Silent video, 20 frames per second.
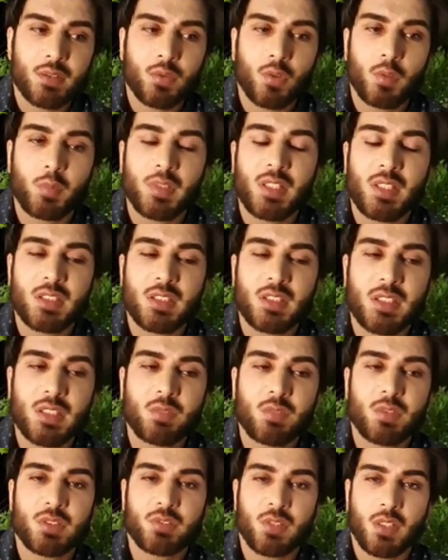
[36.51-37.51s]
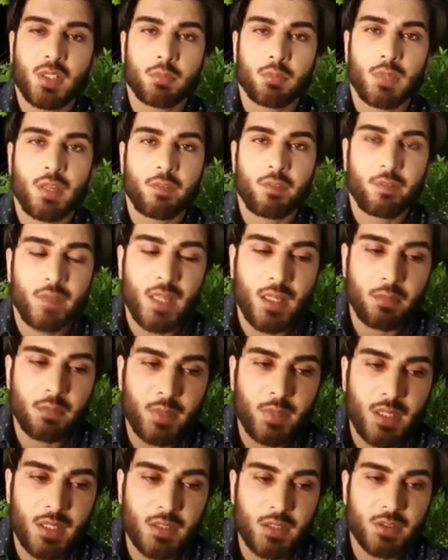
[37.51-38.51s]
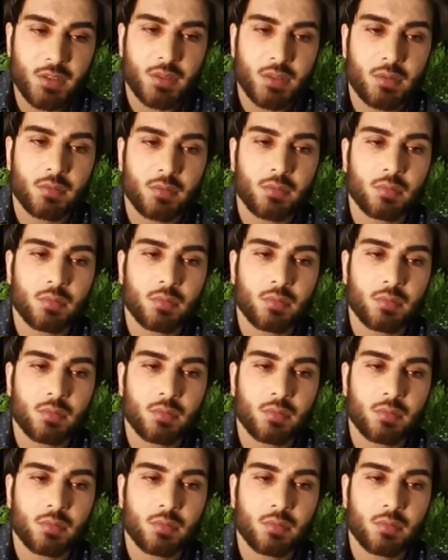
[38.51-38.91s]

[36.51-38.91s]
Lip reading: told me that she was running my fan page,